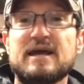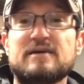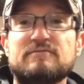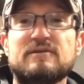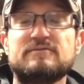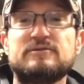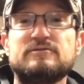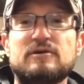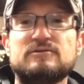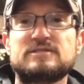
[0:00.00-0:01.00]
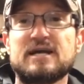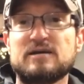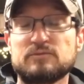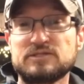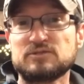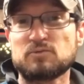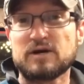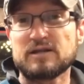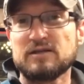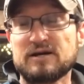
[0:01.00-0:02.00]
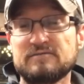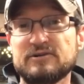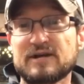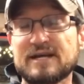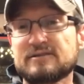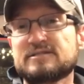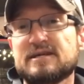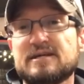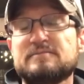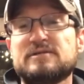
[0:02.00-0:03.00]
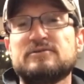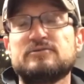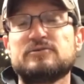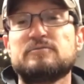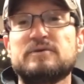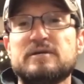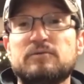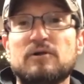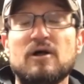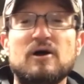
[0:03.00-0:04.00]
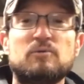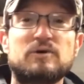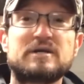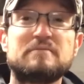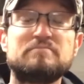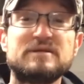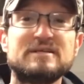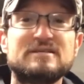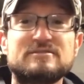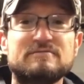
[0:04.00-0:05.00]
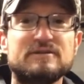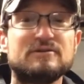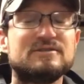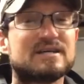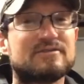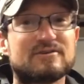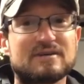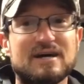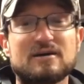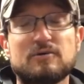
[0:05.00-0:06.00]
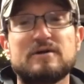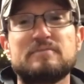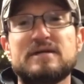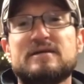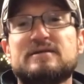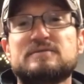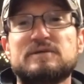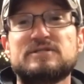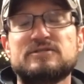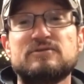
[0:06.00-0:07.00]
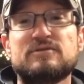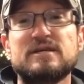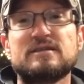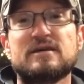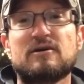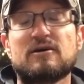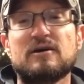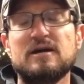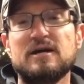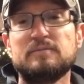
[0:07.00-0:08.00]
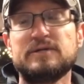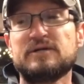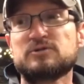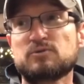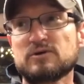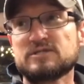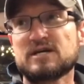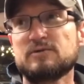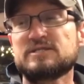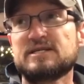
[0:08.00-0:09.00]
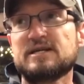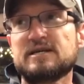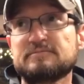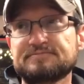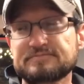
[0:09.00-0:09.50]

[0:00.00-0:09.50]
ad revenue goes down, which is why a lot of your entertainment YouTube people will get millions of views and they're not quite making as much as you think they are, because whereas I was getting